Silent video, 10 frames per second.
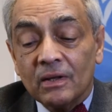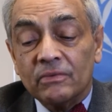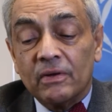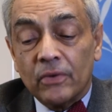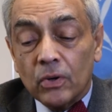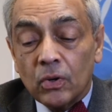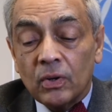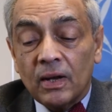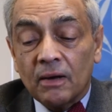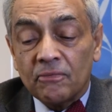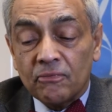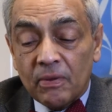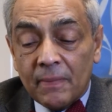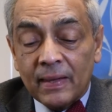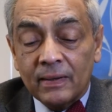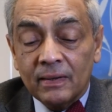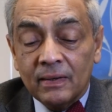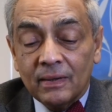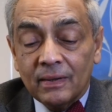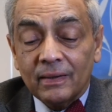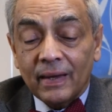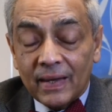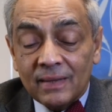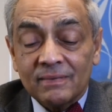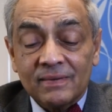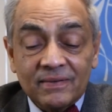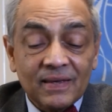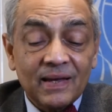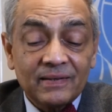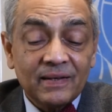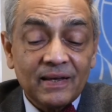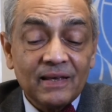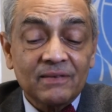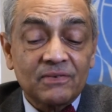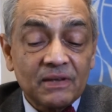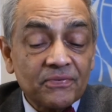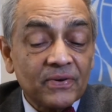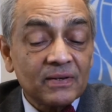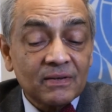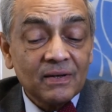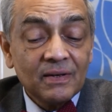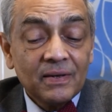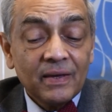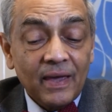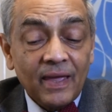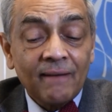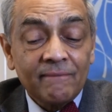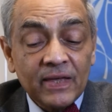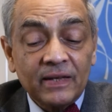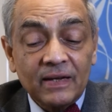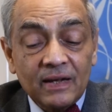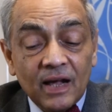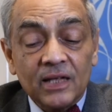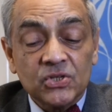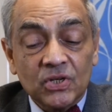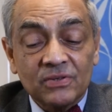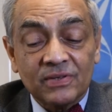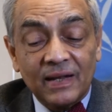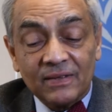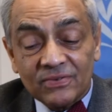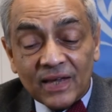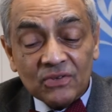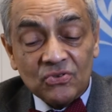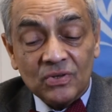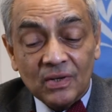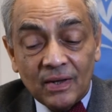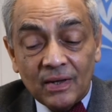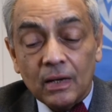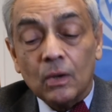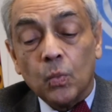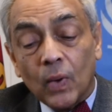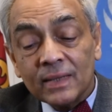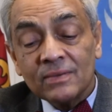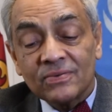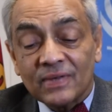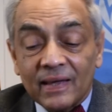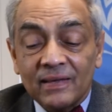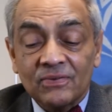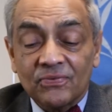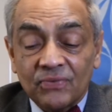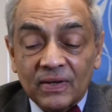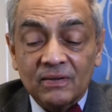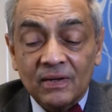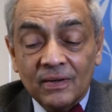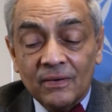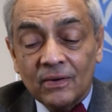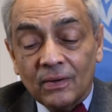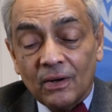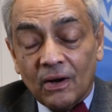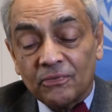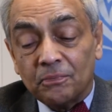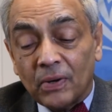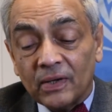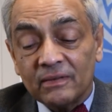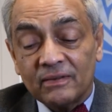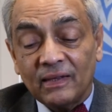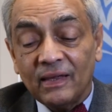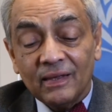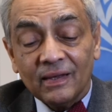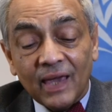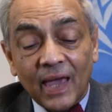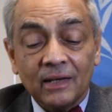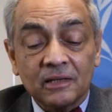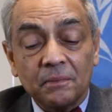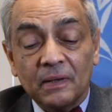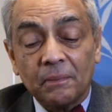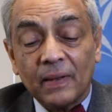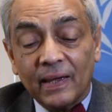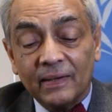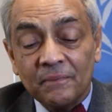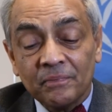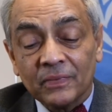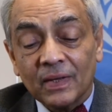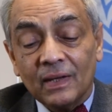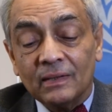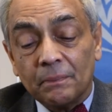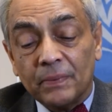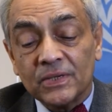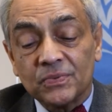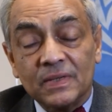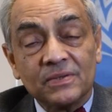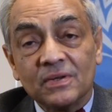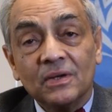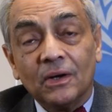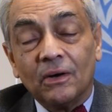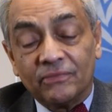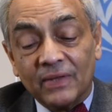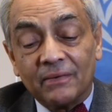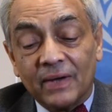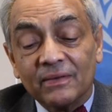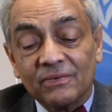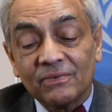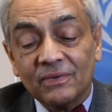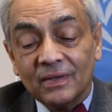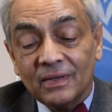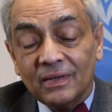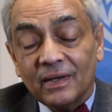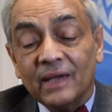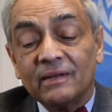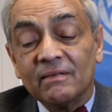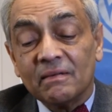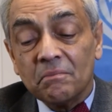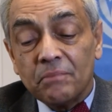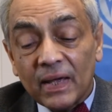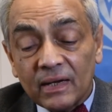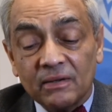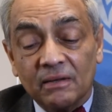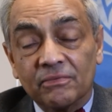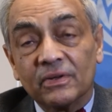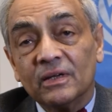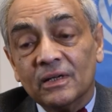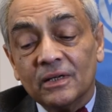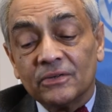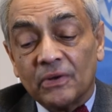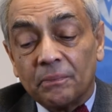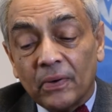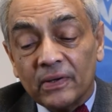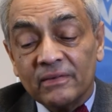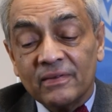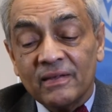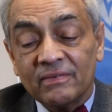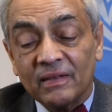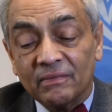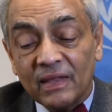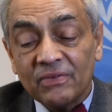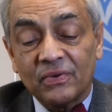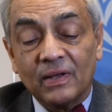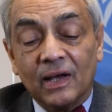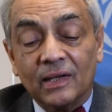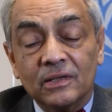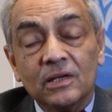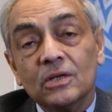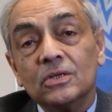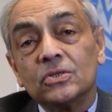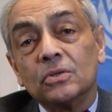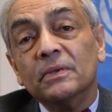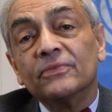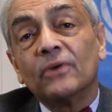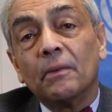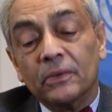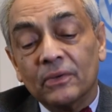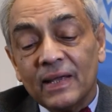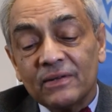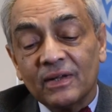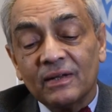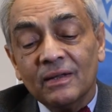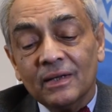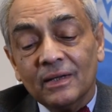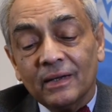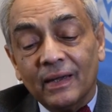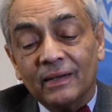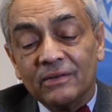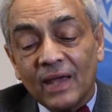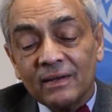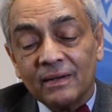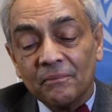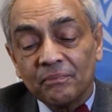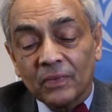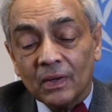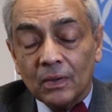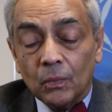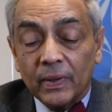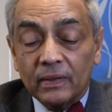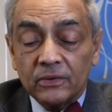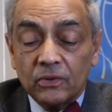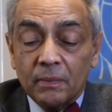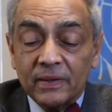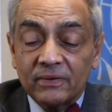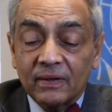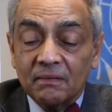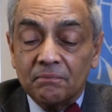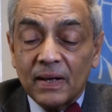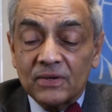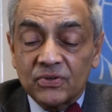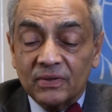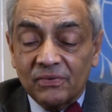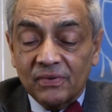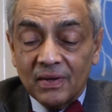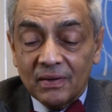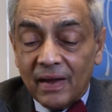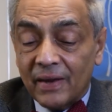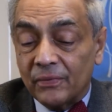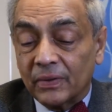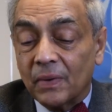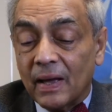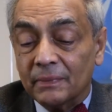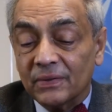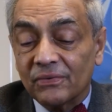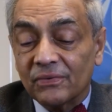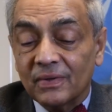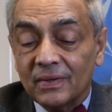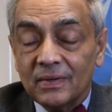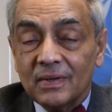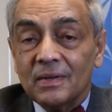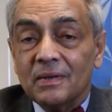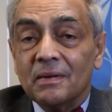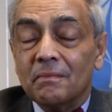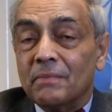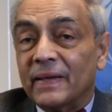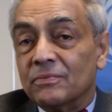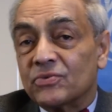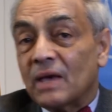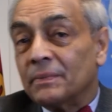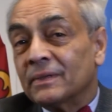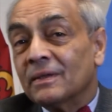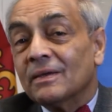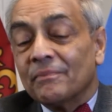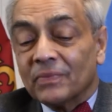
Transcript: The role of women in society is different in varied cultures, and as such, a one-size-fits-all policy cannot be applied in the pursuance of their rights. It is imperative for policies in this regard to be formulated in tandem with domestic compulsions and requirements. Madam Chairman,